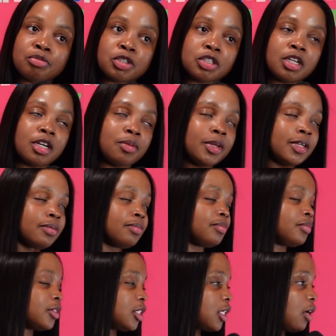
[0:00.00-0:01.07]
You know what I mean?
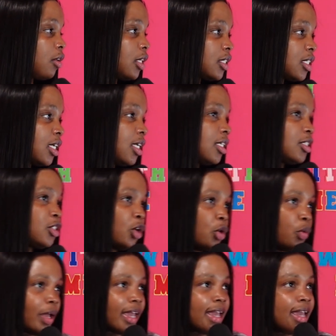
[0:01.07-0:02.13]
So let's get into
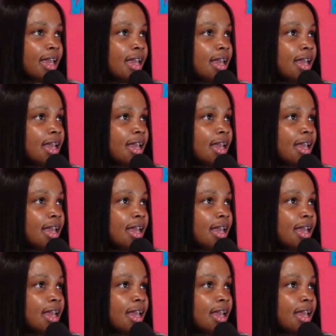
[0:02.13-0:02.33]
it.